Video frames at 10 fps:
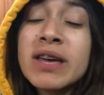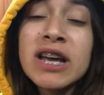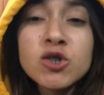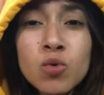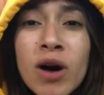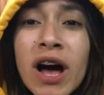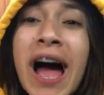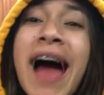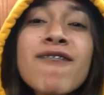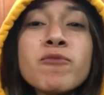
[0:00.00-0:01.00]
But guess what? I
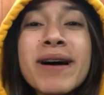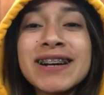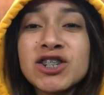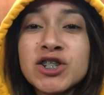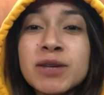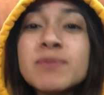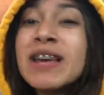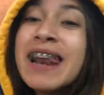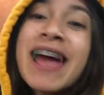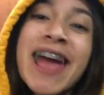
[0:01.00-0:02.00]
have a bag of chips,
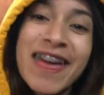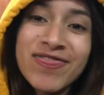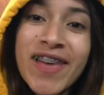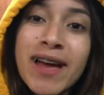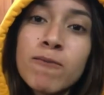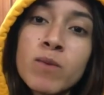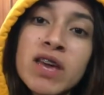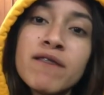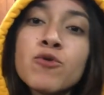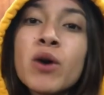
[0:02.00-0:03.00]
and I ate them,
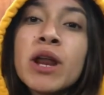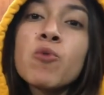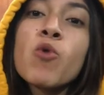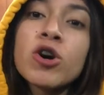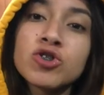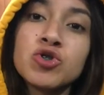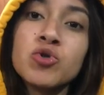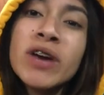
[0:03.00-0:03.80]
even though I didn't want to.